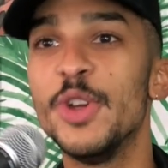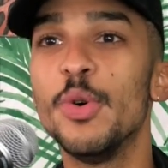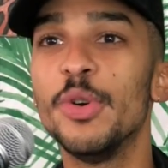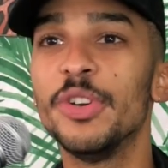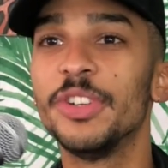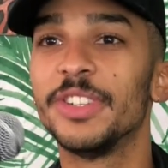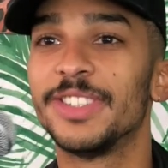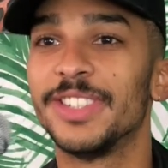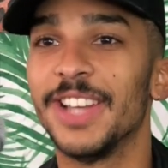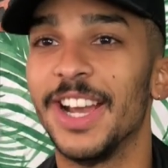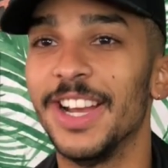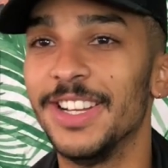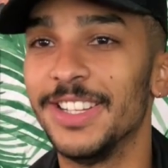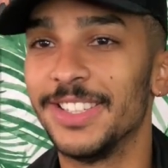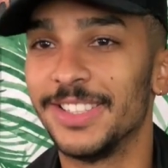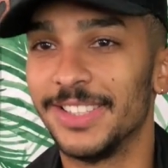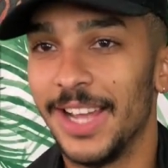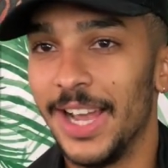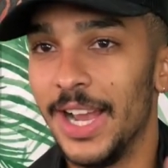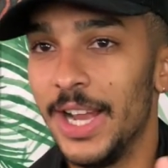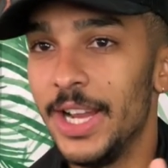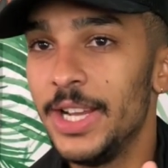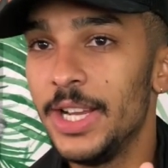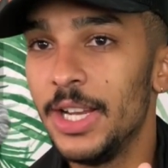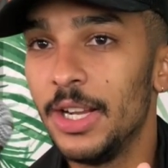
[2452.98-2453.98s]
going side to
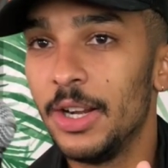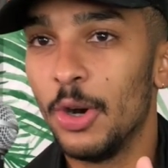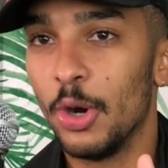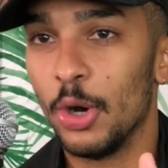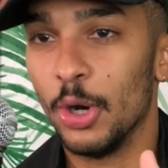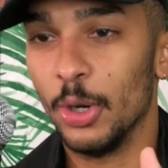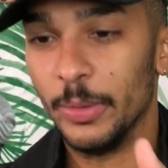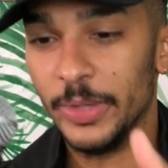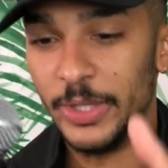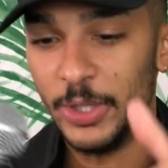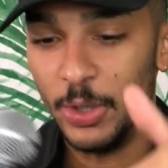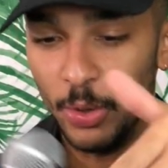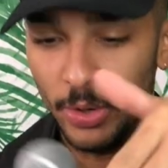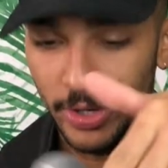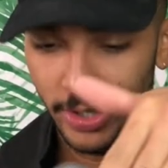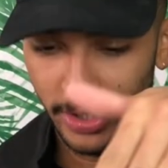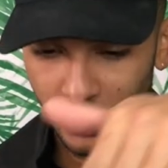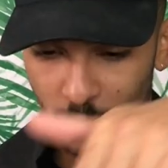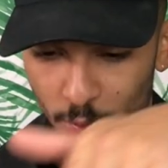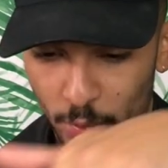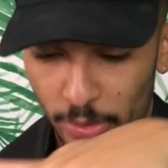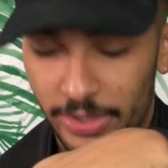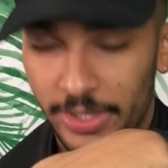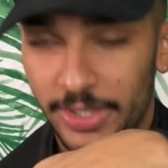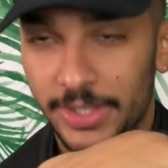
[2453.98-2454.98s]
side or are we going
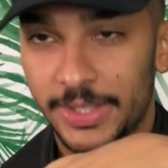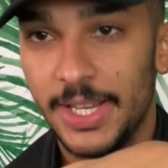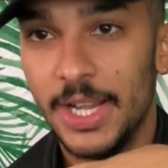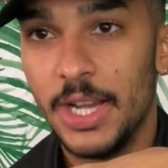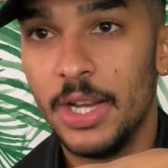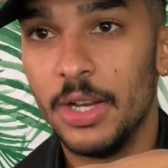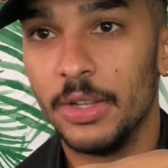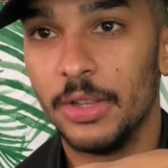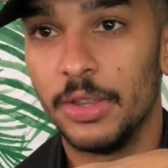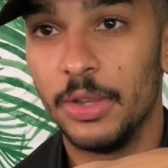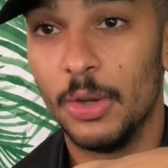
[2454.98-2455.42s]
north and south?